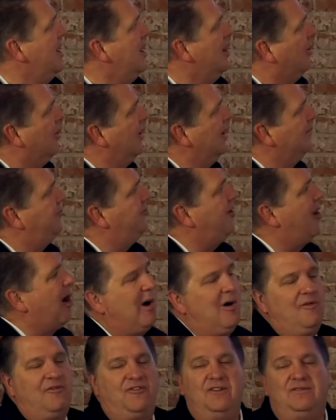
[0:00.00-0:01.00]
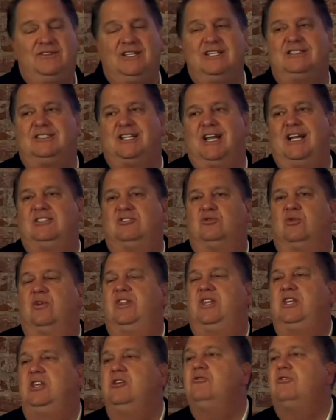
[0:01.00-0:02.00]
We're in all 50 states. We're in
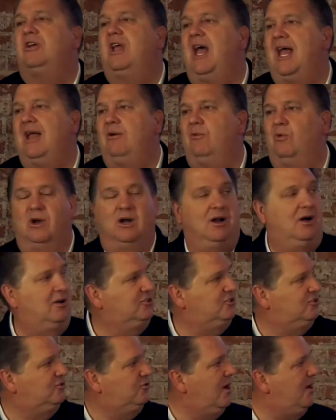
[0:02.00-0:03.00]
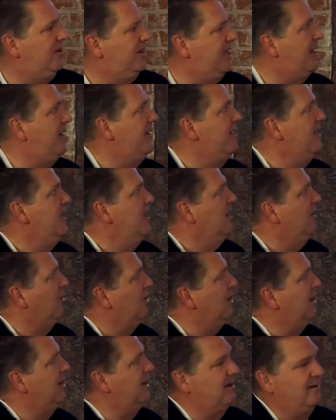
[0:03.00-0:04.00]
the UK, we're in Australia,
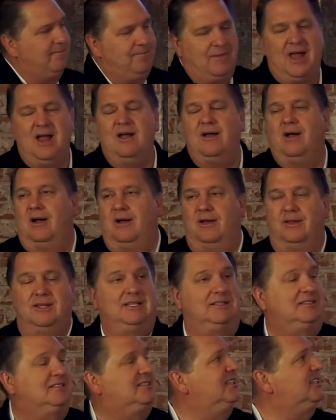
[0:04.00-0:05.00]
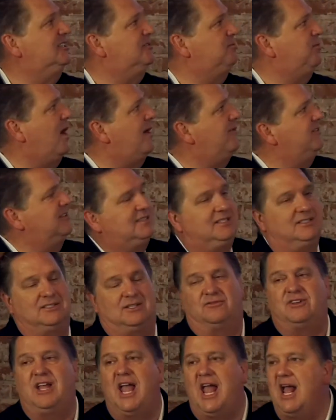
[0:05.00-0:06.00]
we're in, I think, 6 provinces
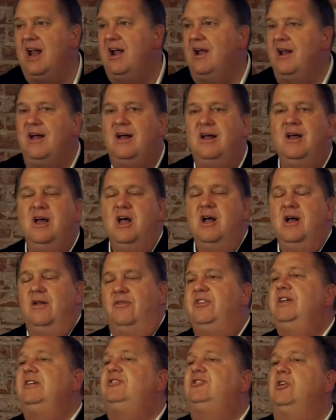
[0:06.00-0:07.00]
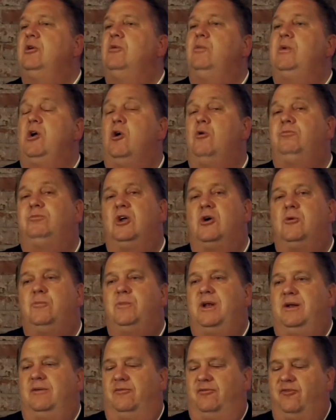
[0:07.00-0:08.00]
of Canada. This year we hope to open
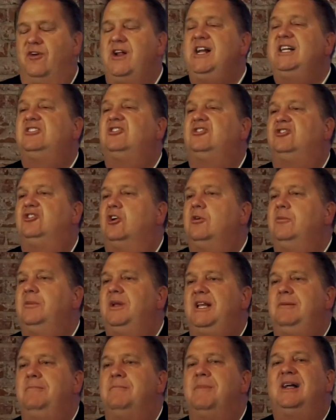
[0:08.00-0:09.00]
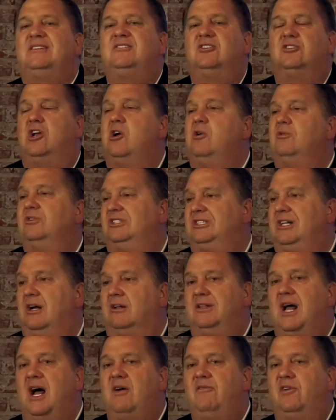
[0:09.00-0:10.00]
in France, Germany, Mexico, and South
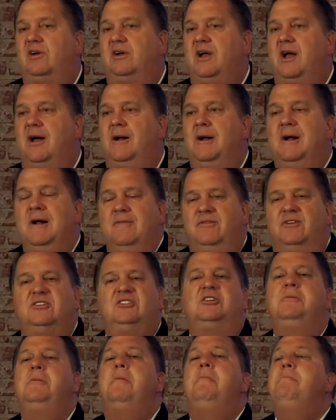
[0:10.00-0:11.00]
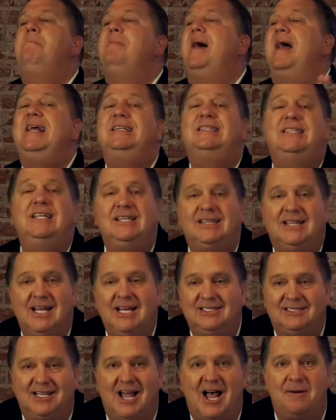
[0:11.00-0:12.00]
Africa. There's some amazing
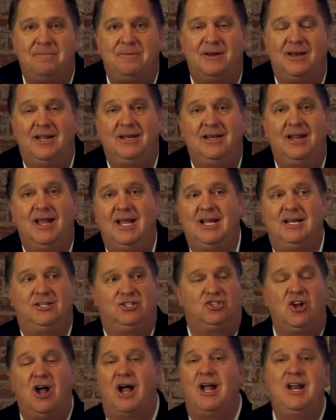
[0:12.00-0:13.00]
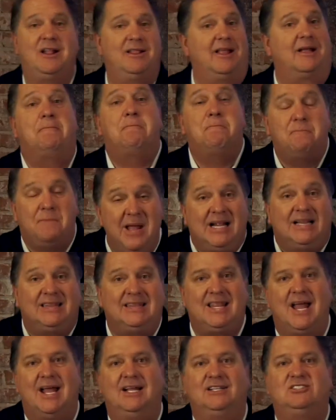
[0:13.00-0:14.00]
things happening in China, like big
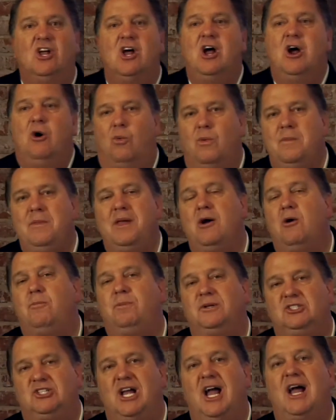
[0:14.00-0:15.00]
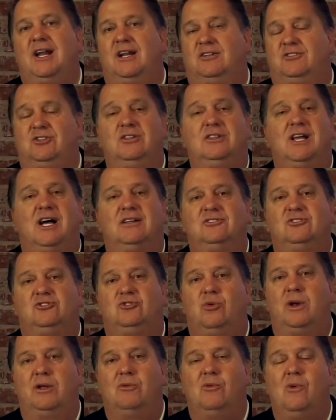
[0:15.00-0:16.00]
things. We may open China
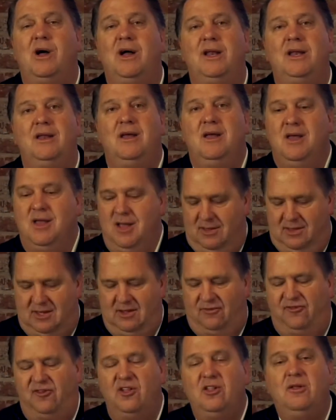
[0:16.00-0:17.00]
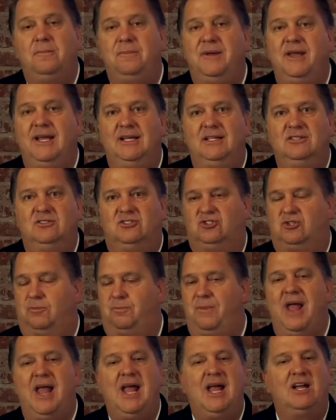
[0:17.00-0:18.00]
2021, the Philippines,
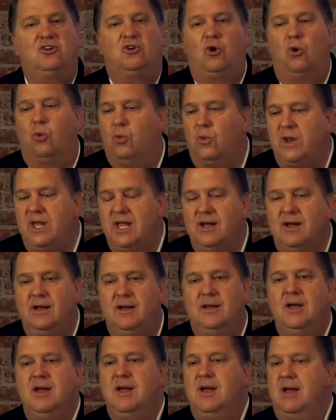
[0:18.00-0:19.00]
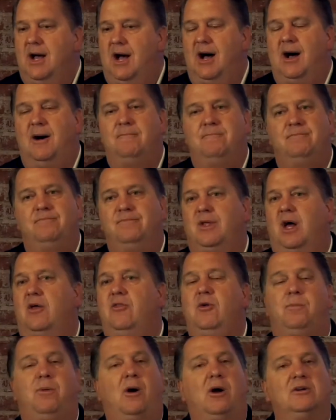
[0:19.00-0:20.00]
Japan, Korea, other
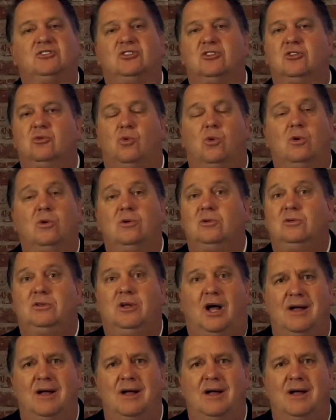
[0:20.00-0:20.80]
parts of the world.